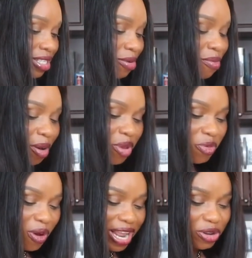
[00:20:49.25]
They say, "Mommy,
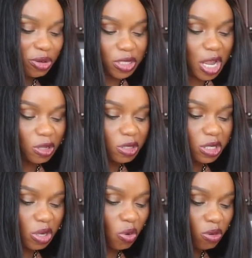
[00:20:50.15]
why do you sound
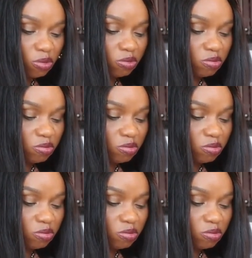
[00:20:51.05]
so